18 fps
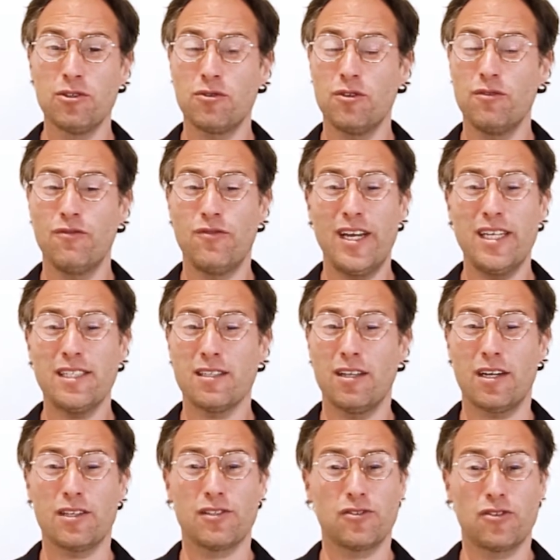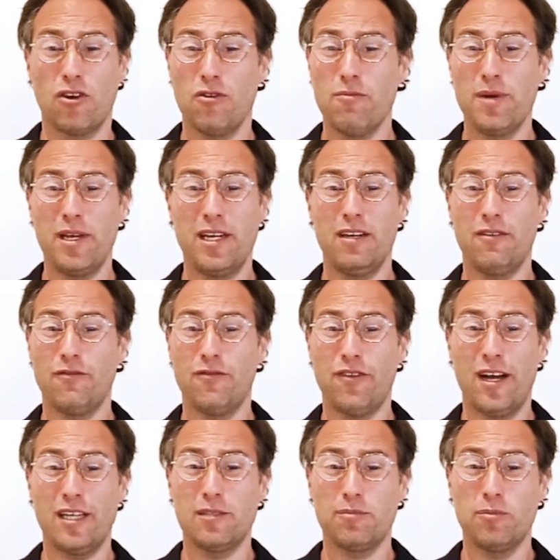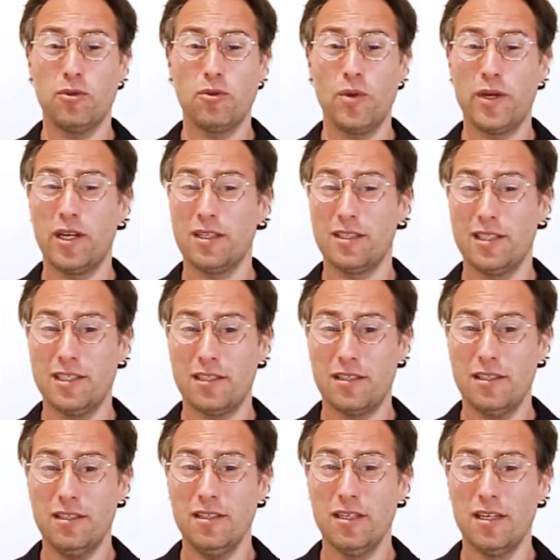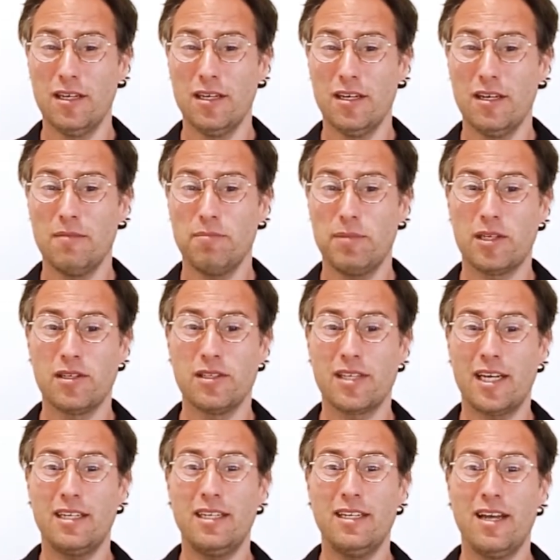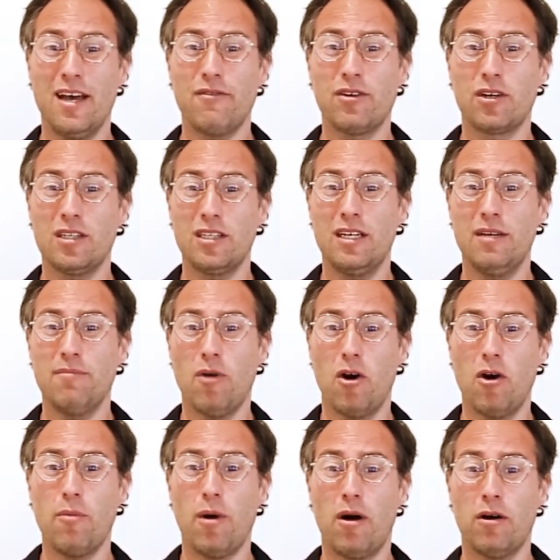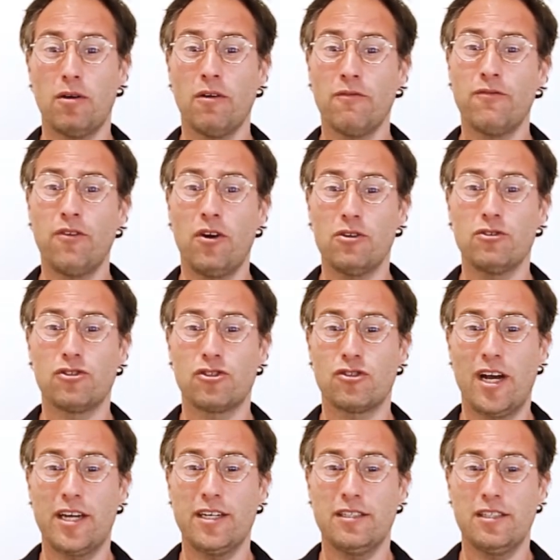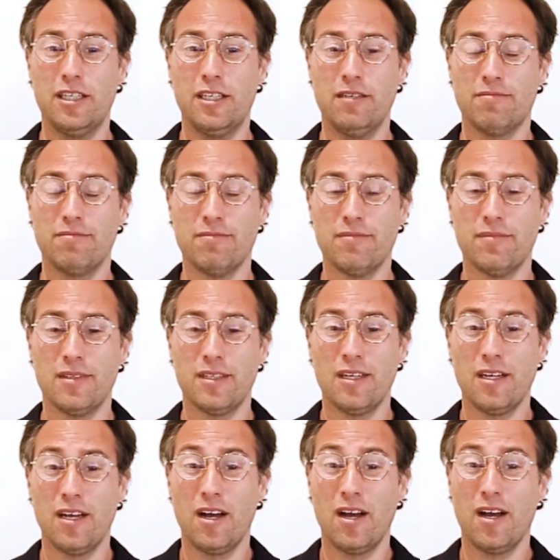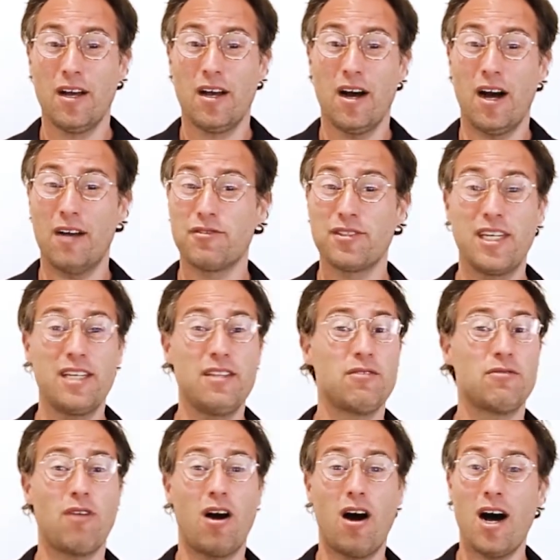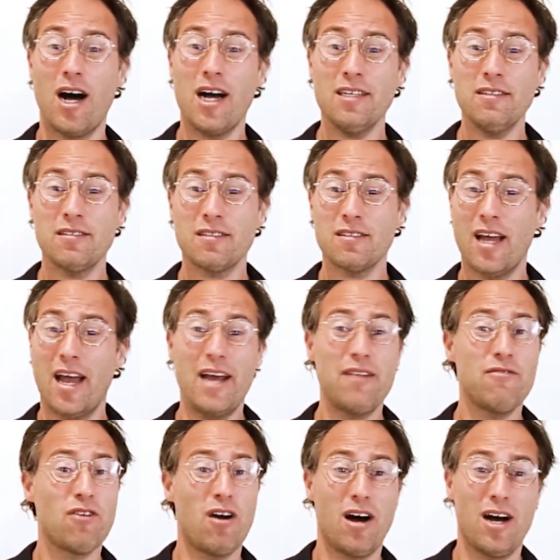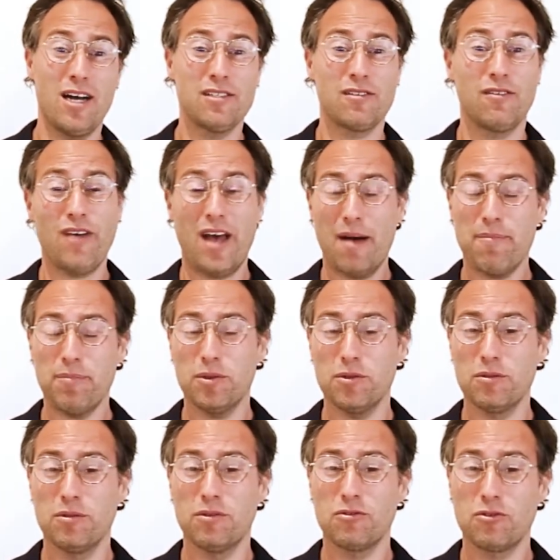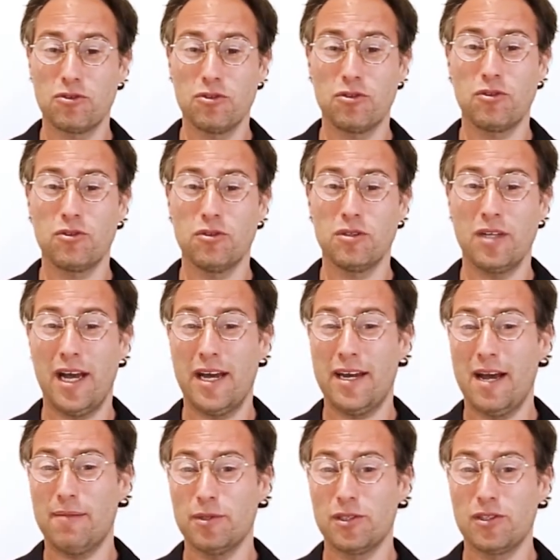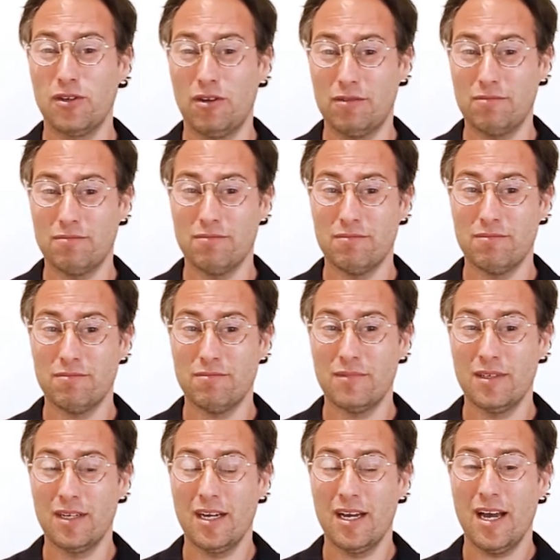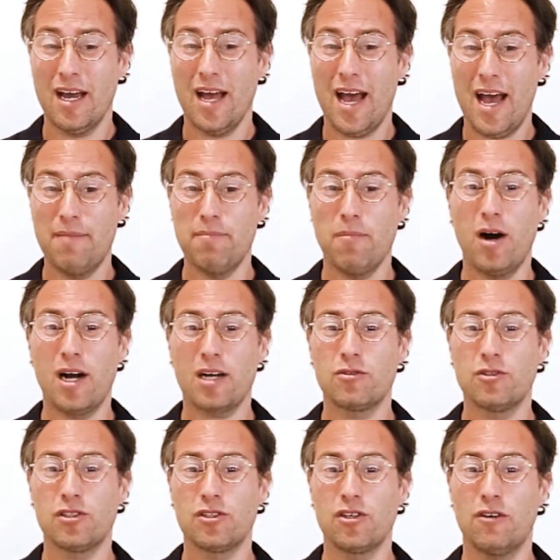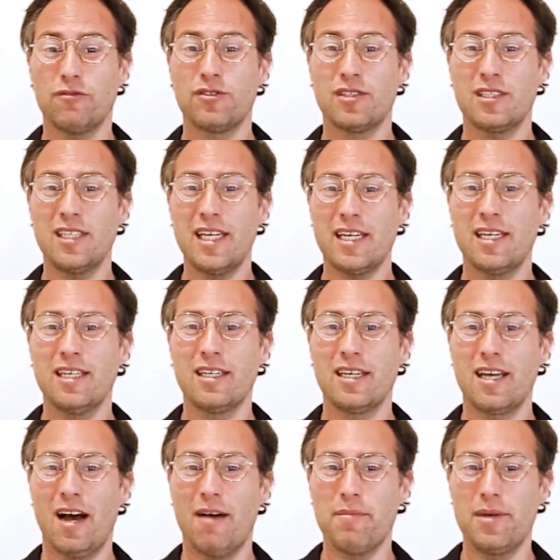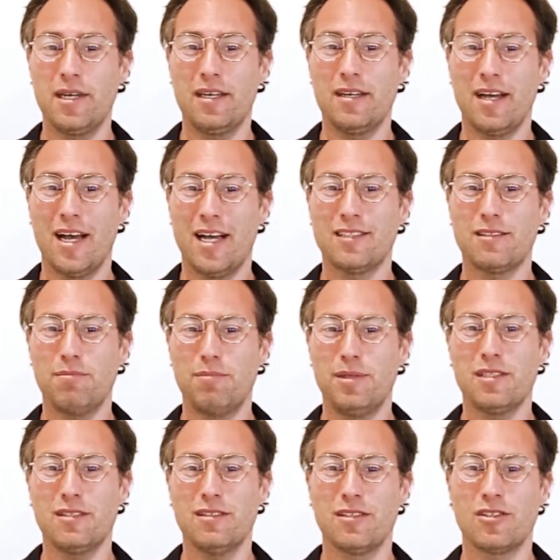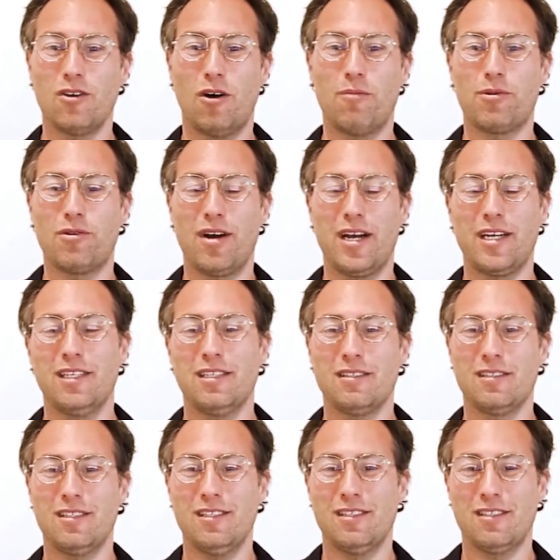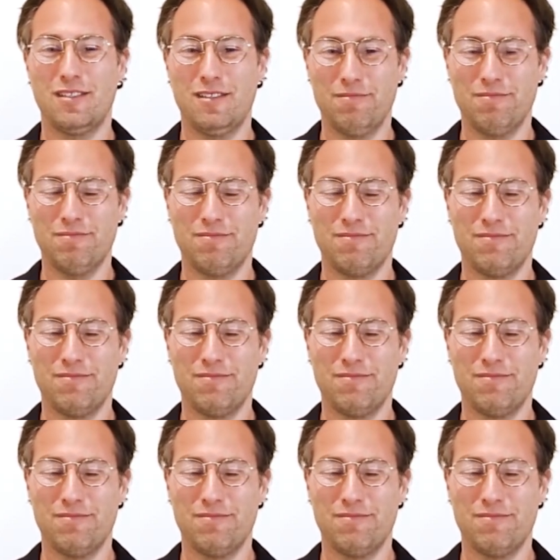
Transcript: to invest like so many in Facebook when it listed because they didn't have a clear mobile phone strategy. I've seen the rise of Apple, Google and Amazon, and Microsoft's second coming as a business operating system.